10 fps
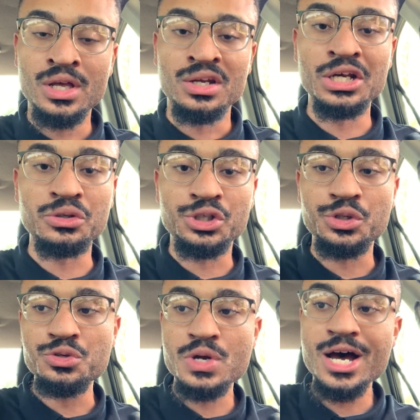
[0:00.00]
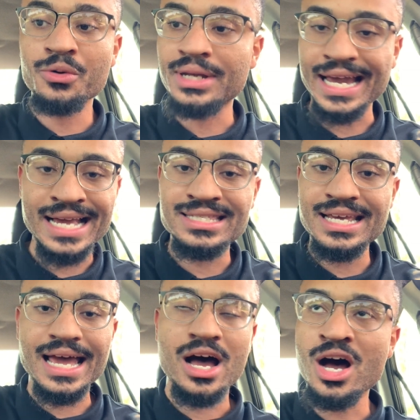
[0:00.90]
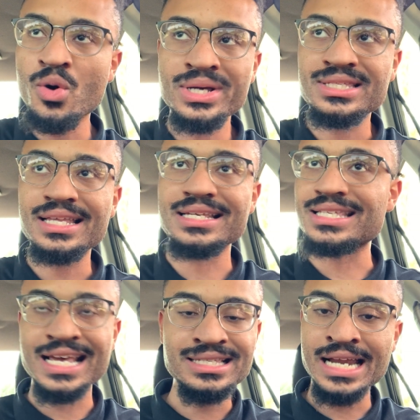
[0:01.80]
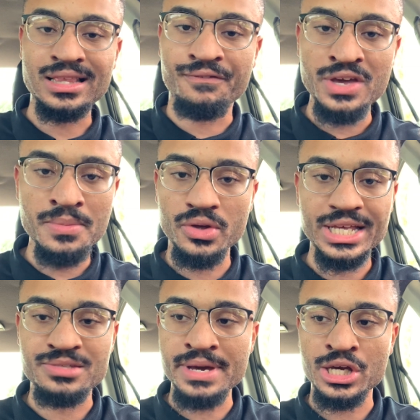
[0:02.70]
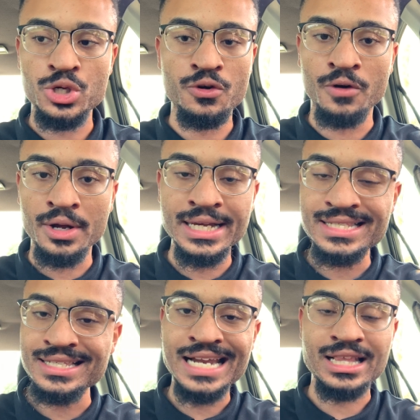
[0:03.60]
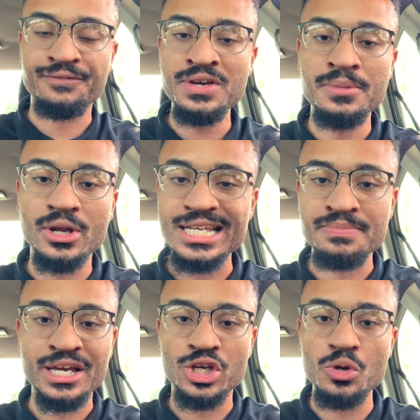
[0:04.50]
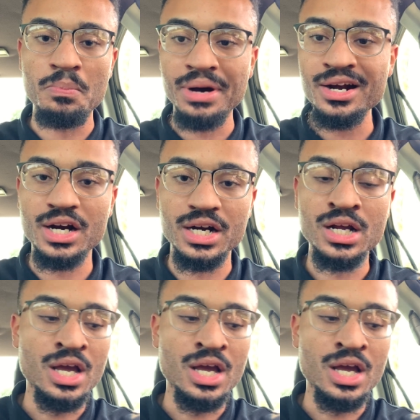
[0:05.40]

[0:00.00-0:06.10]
Little do you know, like I said, I always say this, it's not the female that's making you butthurt.